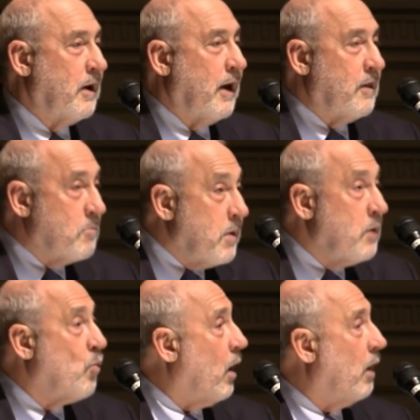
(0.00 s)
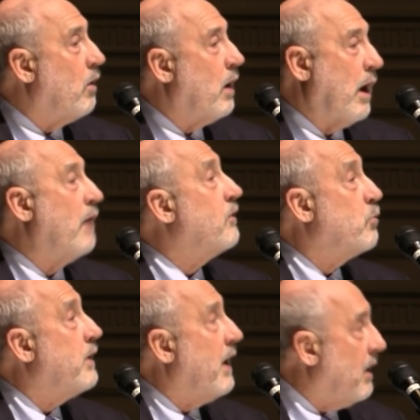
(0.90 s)
In the meanwhile, I think
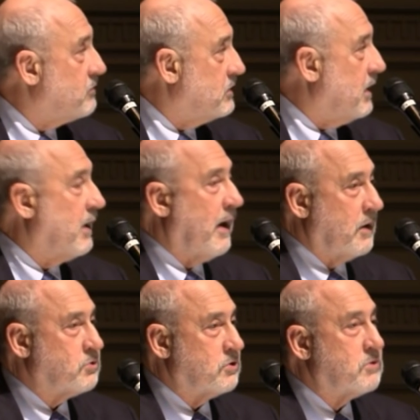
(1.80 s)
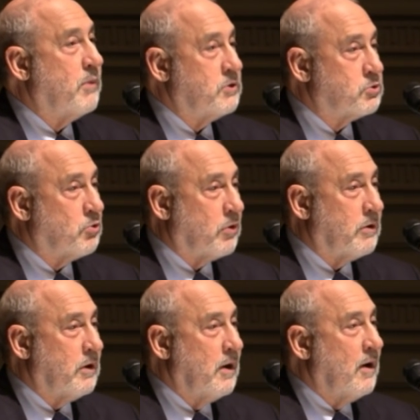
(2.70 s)
we have to take actions to make
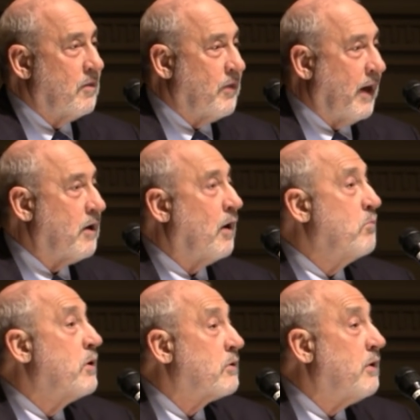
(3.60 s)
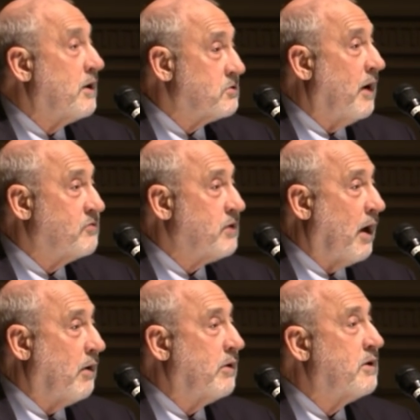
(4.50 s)
sure that a middle class
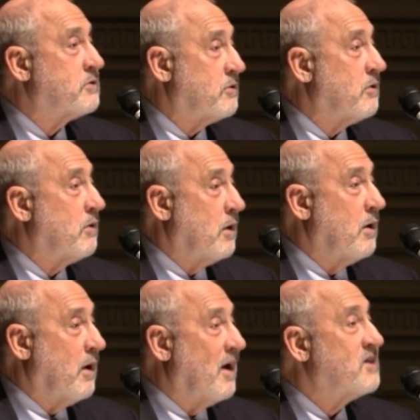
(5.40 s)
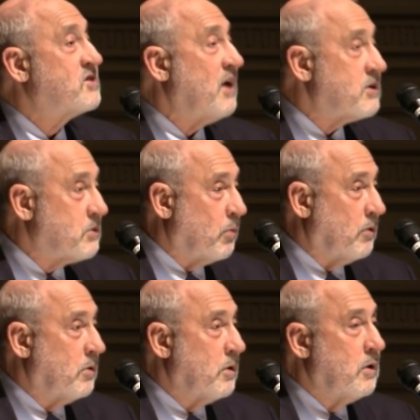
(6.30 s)
lifestyle is
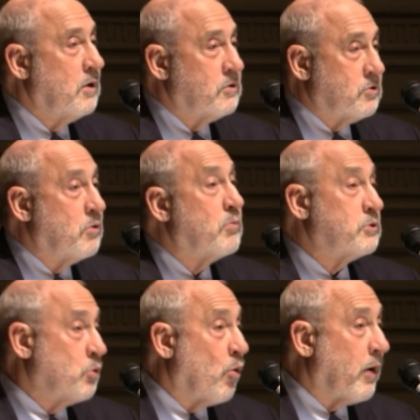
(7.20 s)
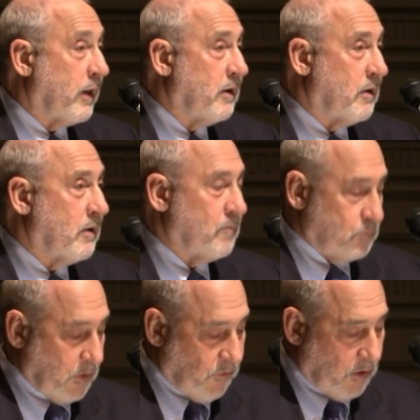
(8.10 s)
accessible to the majority
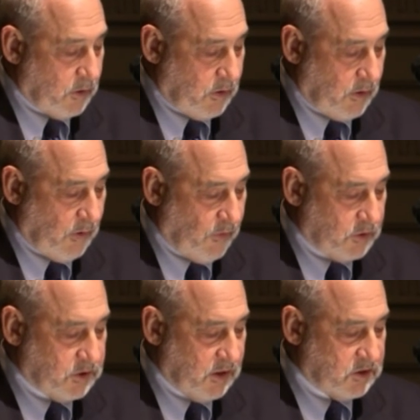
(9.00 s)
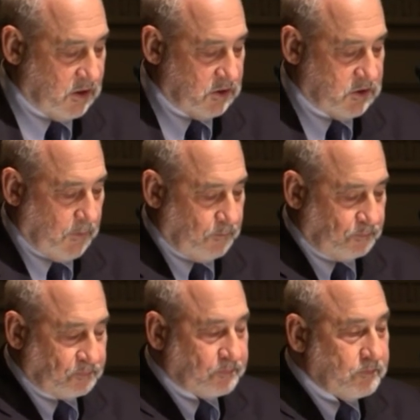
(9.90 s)
of our, of our citizens.
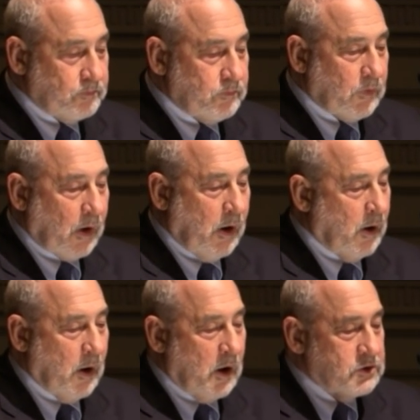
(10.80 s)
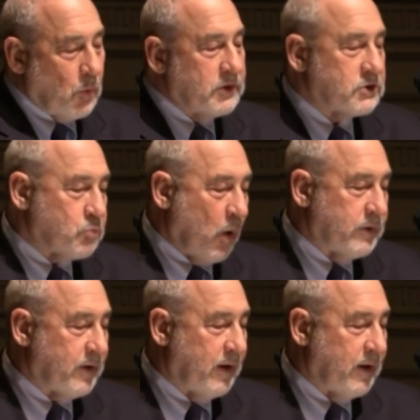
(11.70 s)
So I just want to